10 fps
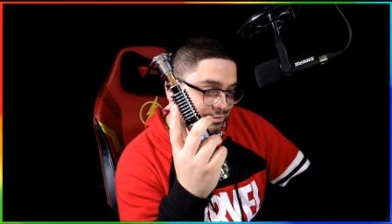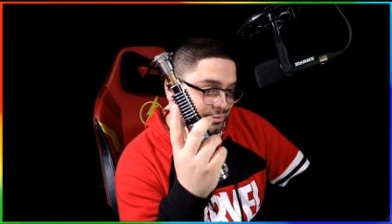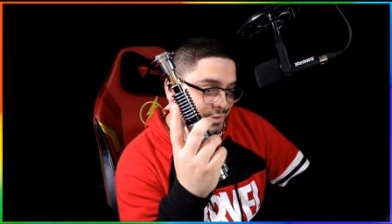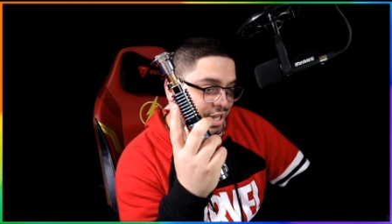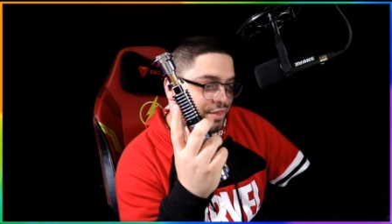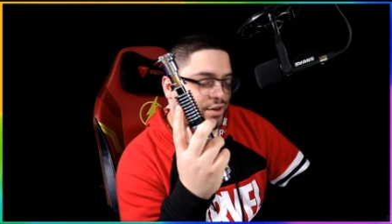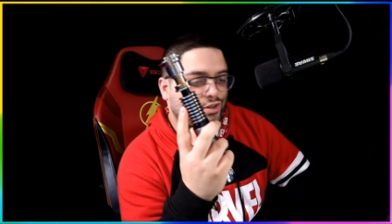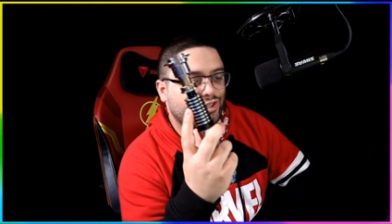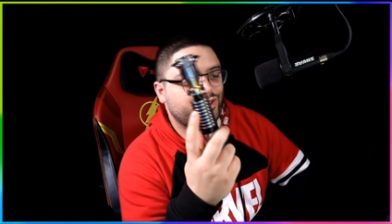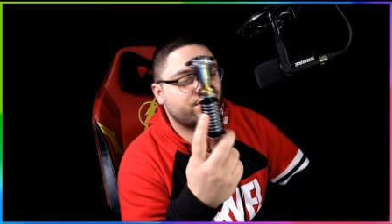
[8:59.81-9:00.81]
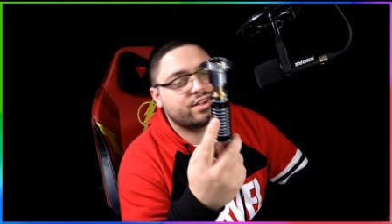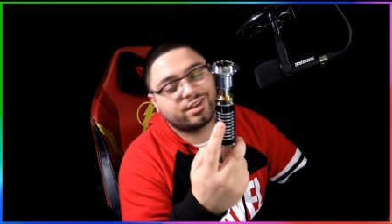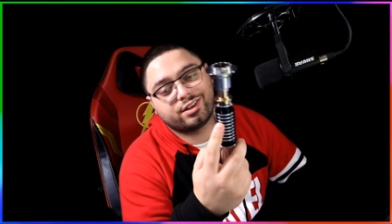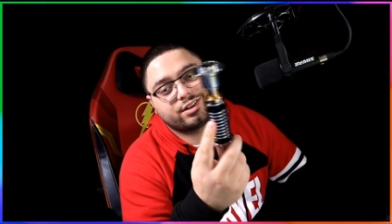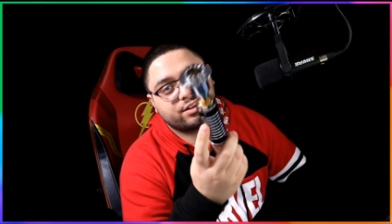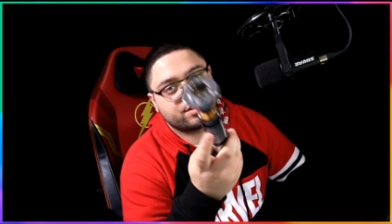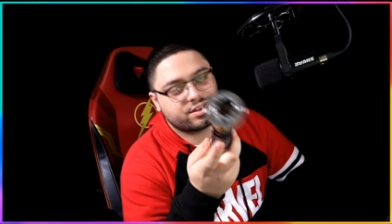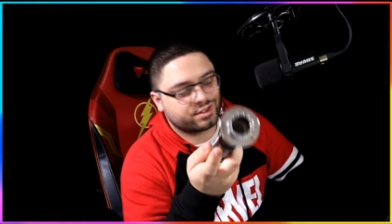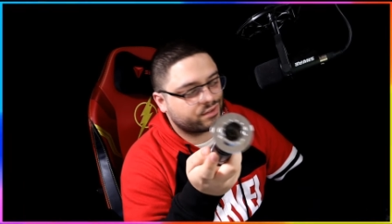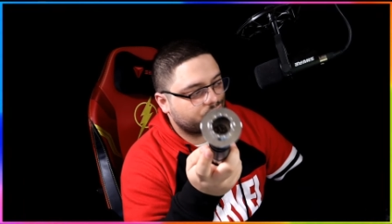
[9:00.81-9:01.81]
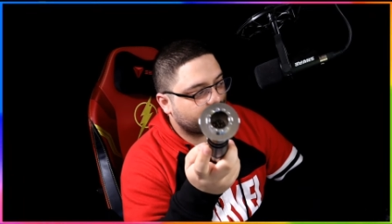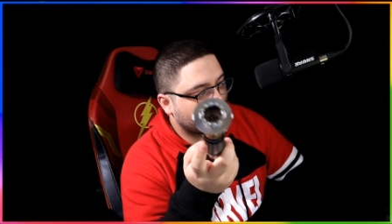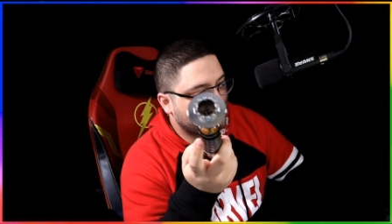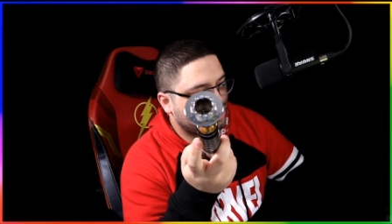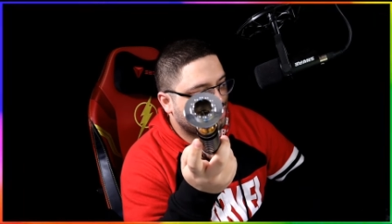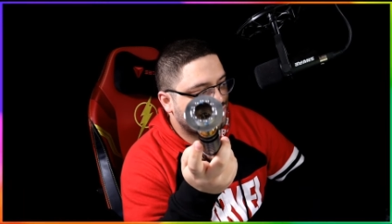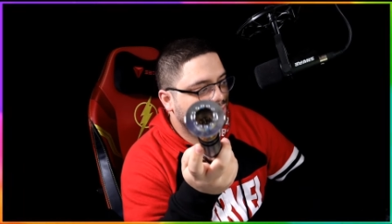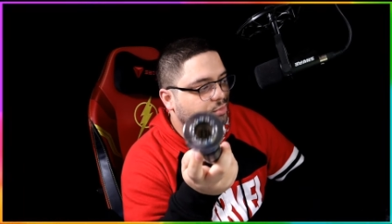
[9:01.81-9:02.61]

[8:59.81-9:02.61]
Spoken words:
And there it is. The Tusken Raider. It should be